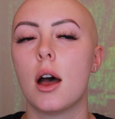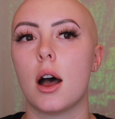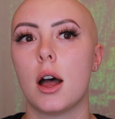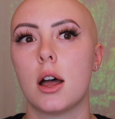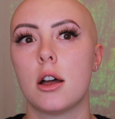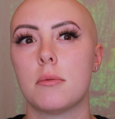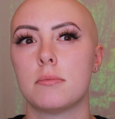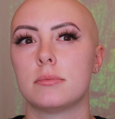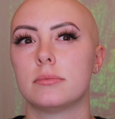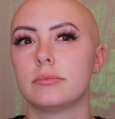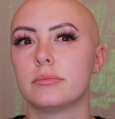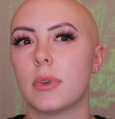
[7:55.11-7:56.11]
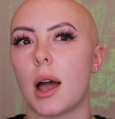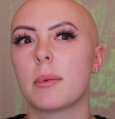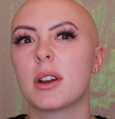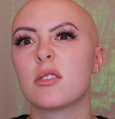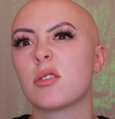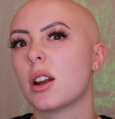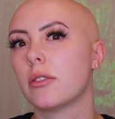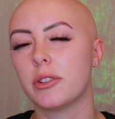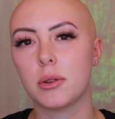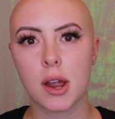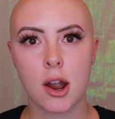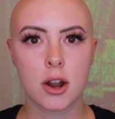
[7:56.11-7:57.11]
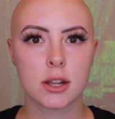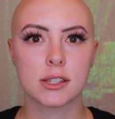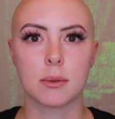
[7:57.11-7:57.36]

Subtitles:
I'm going to run a few errands.